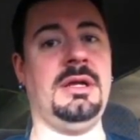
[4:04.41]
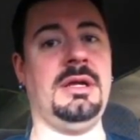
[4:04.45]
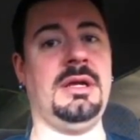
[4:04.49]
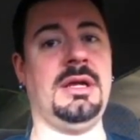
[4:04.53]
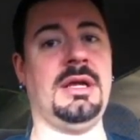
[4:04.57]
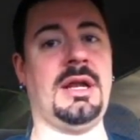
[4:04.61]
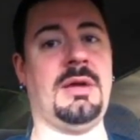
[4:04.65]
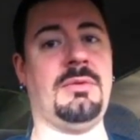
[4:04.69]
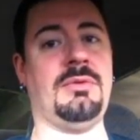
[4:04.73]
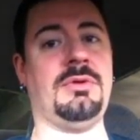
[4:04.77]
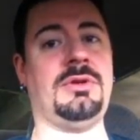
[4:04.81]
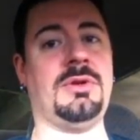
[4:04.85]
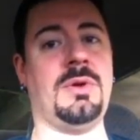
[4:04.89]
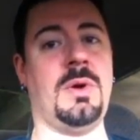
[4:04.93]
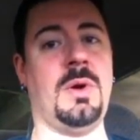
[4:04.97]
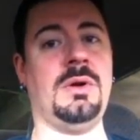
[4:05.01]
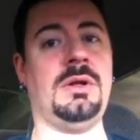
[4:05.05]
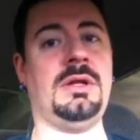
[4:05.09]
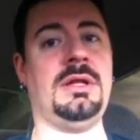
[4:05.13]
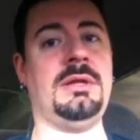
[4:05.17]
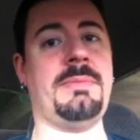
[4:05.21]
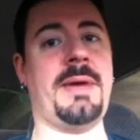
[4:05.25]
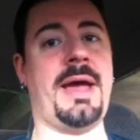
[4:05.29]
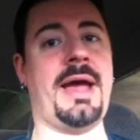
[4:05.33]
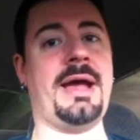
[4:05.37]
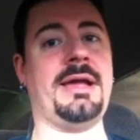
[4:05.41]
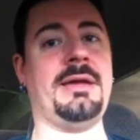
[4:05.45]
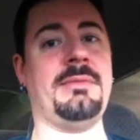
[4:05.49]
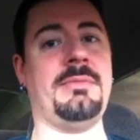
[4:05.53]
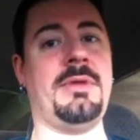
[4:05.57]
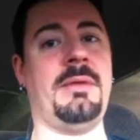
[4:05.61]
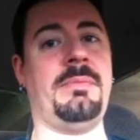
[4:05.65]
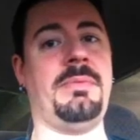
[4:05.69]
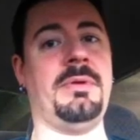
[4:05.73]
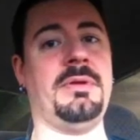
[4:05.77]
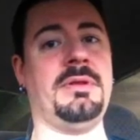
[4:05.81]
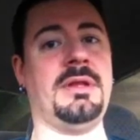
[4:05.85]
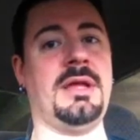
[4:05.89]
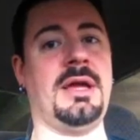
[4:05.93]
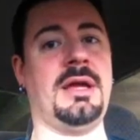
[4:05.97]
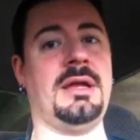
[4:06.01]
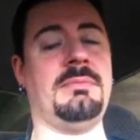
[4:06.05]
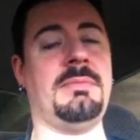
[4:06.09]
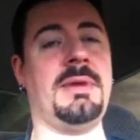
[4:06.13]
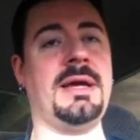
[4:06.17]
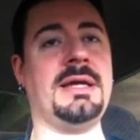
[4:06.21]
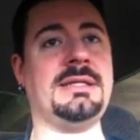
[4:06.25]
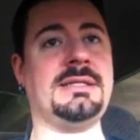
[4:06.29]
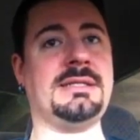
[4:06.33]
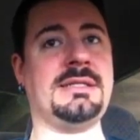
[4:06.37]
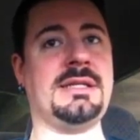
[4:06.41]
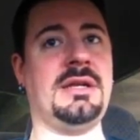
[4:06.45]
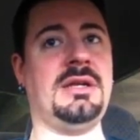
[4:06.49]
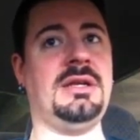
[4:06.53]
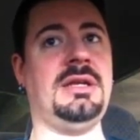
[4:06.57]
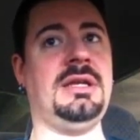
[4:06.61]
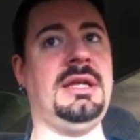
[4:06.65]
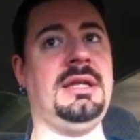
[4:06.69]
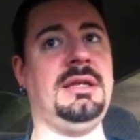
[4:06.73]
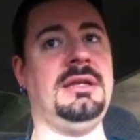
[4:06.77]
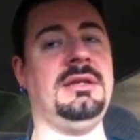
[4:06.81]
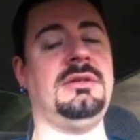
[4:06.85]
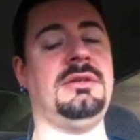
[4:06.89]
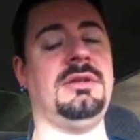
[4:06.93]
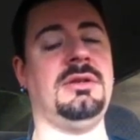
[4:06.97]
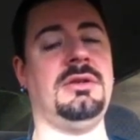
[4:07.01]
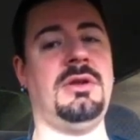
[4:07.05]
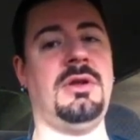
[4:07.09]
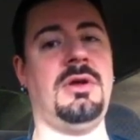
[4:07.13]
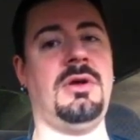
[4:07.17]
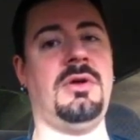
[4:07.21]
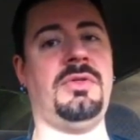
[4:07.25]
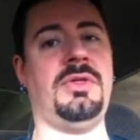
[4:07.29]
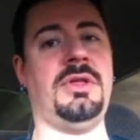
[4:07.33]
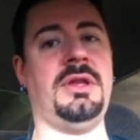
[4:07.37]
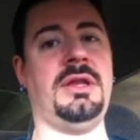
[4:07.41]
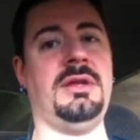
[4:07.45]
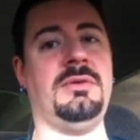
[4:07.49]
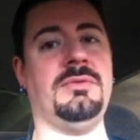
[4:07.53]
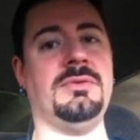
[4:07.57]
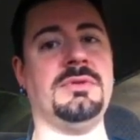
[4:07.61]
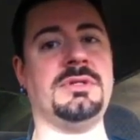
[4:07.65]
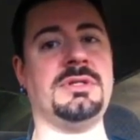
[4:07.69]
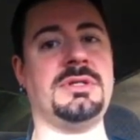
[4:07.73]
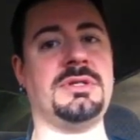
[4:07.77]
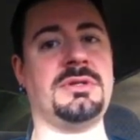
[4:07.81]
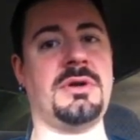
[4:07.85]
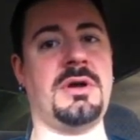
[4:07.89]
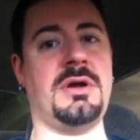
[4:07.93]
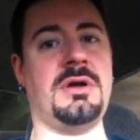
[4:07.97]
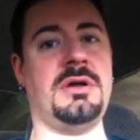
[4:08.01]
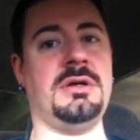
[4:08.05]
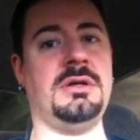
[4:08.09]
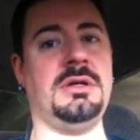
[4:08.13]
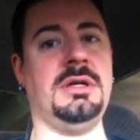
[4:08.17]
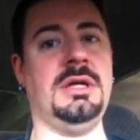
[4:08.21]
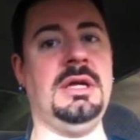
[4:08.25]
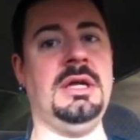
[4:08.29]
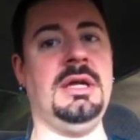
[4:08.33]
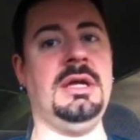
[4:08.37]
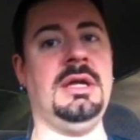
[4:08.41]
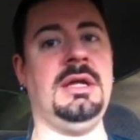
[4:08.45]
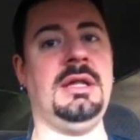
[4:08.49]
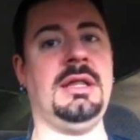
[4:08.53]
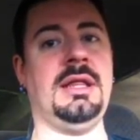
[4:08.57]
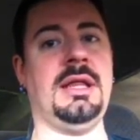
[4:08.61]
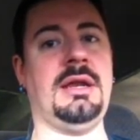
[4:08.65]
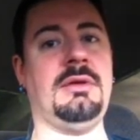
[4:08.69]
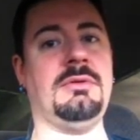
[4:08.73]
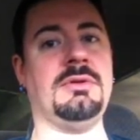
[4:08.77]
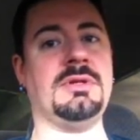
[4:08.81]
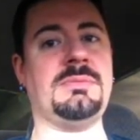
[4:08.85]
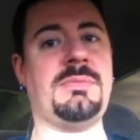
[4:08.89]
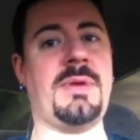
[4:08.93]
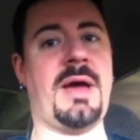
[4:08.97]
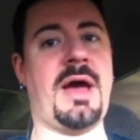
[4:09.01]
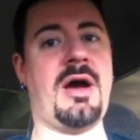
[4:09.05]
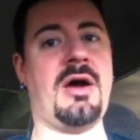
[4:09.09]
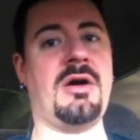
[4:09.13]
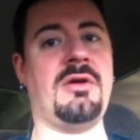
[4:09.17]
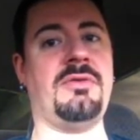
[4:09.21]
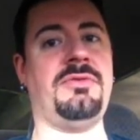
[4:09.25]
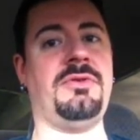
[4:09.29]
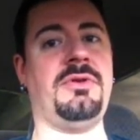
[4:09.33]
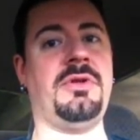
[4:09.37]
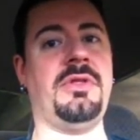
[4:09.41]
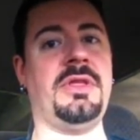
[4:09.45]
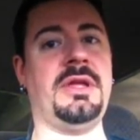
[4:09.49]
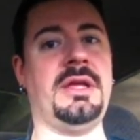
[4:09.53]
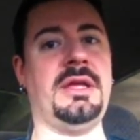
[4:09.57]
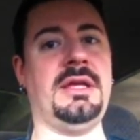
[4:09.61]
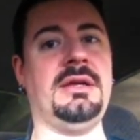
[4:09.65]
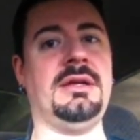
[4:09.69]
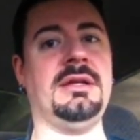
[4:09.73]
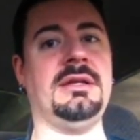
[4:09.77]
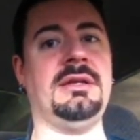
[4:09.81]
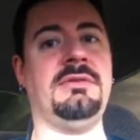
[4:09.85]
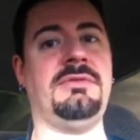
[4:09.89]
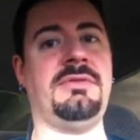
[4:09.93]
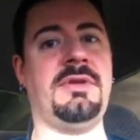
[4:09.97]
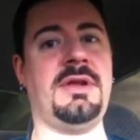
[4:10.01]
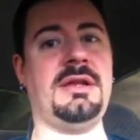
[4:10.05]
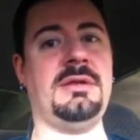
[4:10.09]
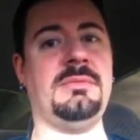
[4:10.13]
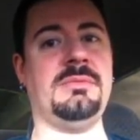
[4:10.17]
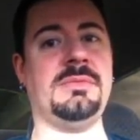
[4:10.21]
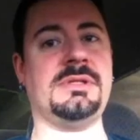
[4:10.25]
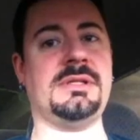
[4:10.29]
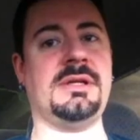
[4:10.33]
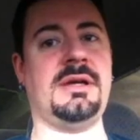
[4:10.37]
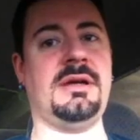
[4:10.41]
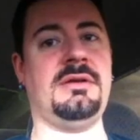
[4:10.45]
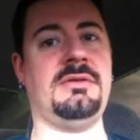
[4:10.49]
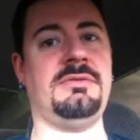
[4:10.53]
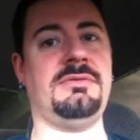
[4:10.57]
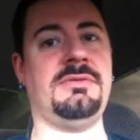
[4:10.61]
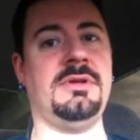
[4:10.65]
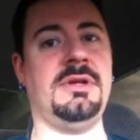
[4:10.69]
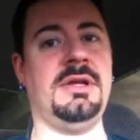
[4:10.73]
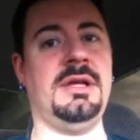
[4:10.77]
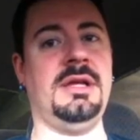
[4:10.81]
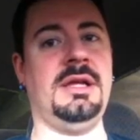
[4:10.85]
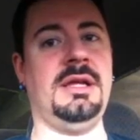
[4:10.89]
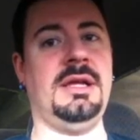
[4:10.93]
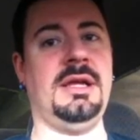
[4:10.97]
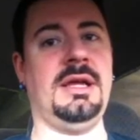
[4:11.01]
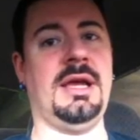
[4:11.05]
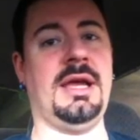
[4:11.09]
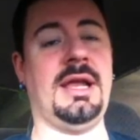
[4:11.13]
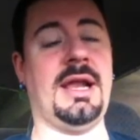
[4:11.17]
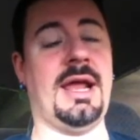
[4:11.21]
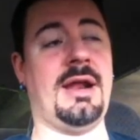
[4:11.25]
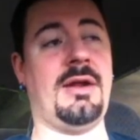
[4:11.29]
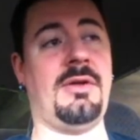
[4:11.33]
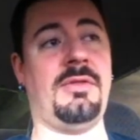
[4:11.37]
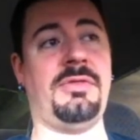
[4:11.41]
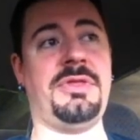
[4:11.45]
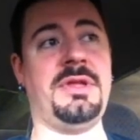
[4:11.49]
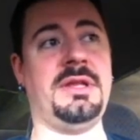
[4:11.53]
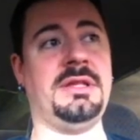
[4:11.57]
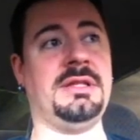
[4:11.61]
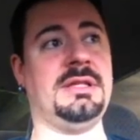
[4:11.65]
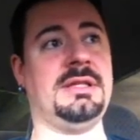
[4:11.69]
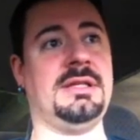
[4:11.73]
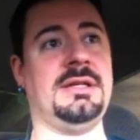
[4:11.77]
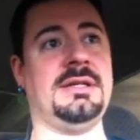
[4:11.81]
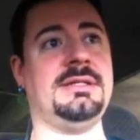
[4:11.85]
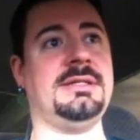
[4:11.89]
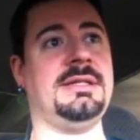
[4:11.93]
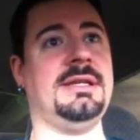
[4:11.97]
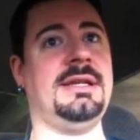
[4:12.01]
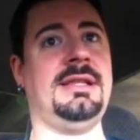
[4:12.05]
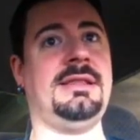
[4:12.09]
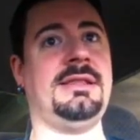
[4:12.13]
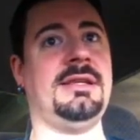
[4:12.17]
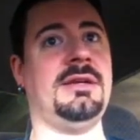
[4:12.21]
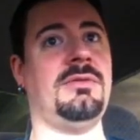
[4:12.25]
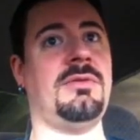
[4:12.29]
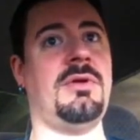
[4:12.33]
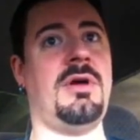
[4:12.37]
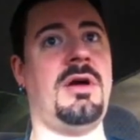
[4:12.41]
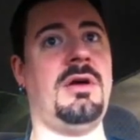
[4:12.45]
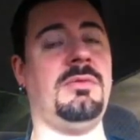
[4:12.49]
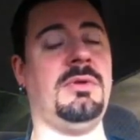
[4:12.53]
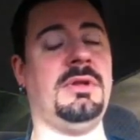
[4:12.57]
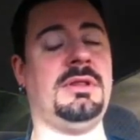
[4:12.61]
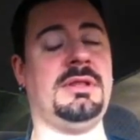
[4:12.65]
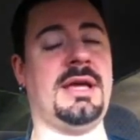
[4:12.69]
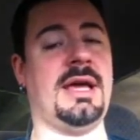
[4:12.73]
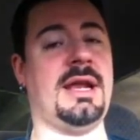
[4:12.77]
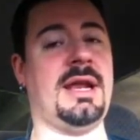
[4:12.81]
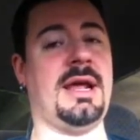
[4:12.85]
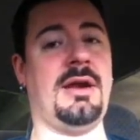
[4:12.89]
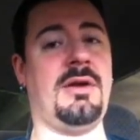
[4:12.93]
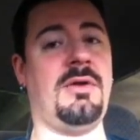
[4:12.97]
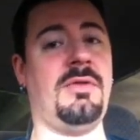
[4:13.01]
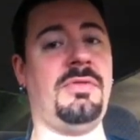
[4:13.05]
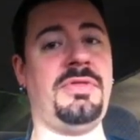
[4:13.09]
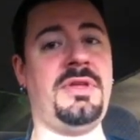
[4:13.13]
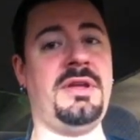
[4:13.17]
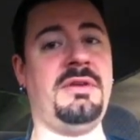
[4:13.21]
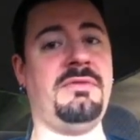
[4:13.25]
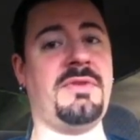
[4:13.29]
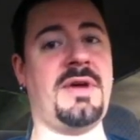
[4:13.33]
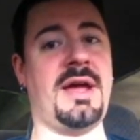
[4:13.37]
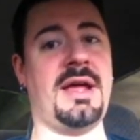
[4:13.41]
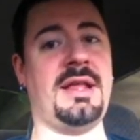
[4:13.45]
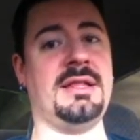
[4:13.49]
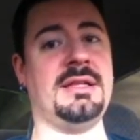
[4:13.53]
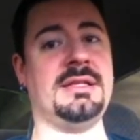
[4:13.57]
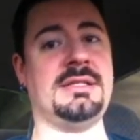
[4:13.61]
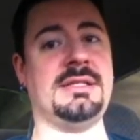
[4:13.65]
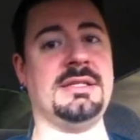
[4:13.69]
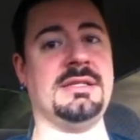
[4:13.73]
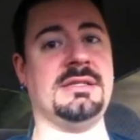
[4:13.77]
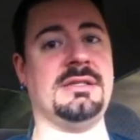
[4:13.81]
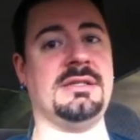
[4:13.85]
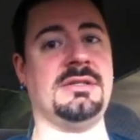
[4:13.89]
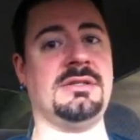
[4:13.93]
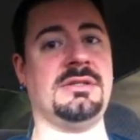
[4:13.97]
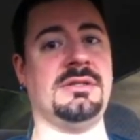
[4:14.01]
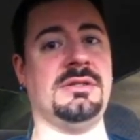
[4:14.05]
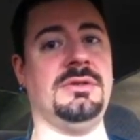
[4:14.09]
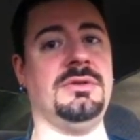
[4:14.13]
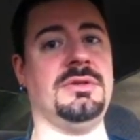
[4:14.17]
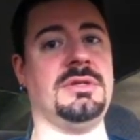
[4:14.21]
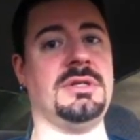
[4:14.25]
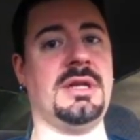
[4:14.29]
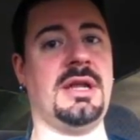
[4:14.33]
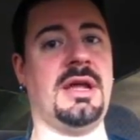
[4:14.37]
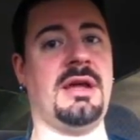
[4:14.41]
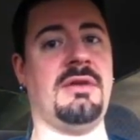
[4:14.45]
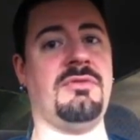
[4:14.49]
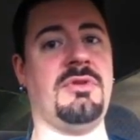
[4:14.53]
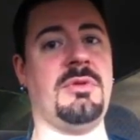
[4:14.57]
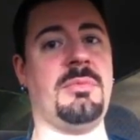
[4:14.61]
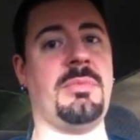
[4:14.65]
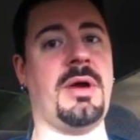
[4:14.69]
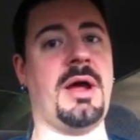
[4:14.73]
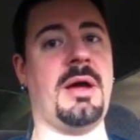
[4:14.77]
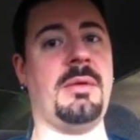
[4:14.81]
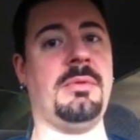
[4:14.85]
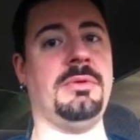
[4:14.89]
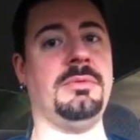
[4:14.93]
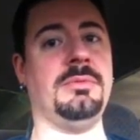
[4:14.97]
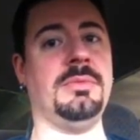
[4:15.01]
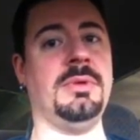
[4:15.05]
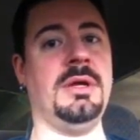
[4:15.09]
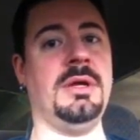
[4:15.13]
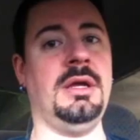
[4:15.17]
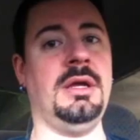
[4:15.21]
And I would totally back him up in that. My son needed to know that he was strong, that he was powerful, and that he could defend himself. And I don't think that there's anything wrong with that. I don't think violence is the solution to every problem.